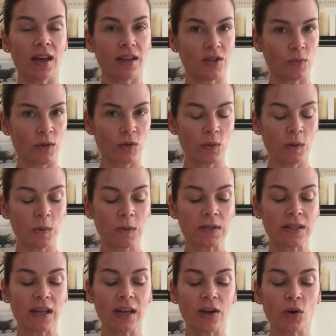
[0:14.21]
is 1 sweet
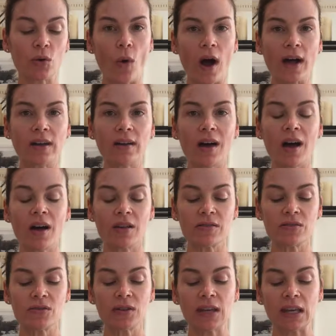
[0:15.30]
potato, 1
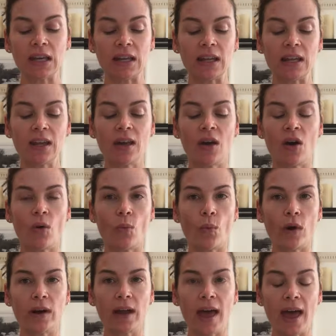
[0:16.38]
zucchini,
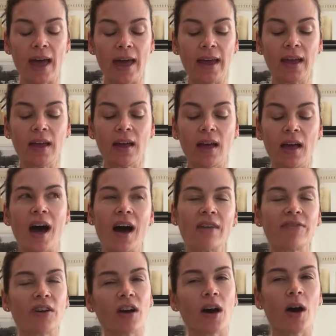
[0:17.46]
1 egg,
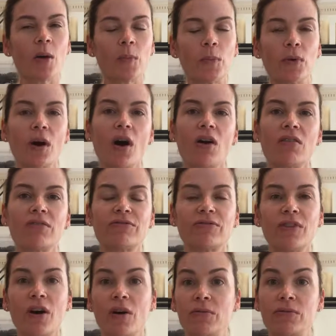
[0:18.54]
half a cup
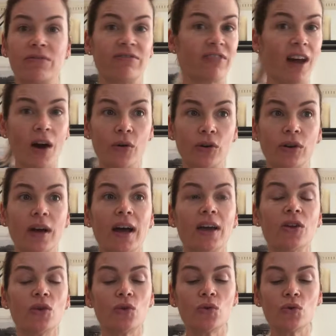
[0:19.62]
of flour. I
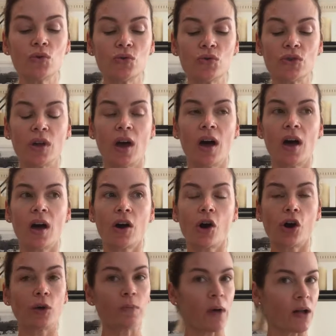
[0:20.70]
used
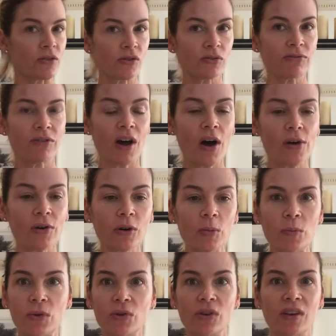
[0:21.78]
garbanzo flour,
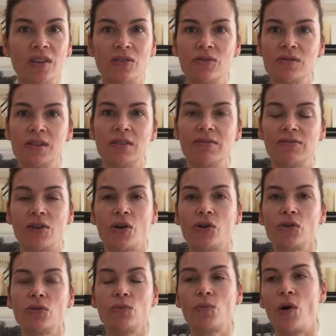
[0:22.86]
but you can use any flour
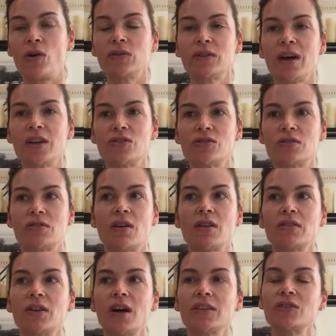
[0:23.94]
you want. I just
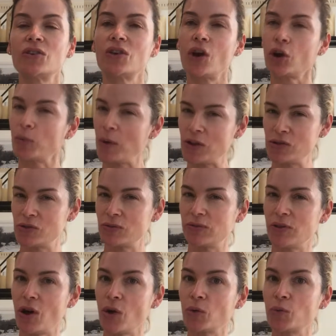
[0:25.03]
thought that the
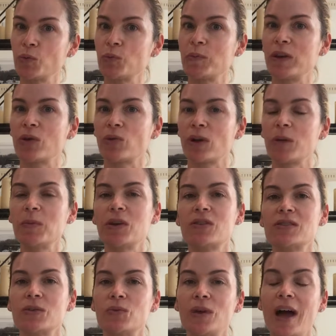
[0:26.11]
garbanzo flour would be great
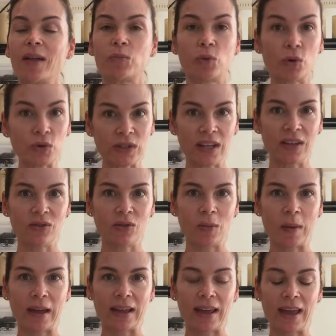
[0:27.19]
because it would add protein to
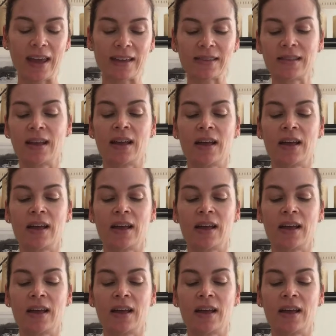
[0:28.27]
the pancakes.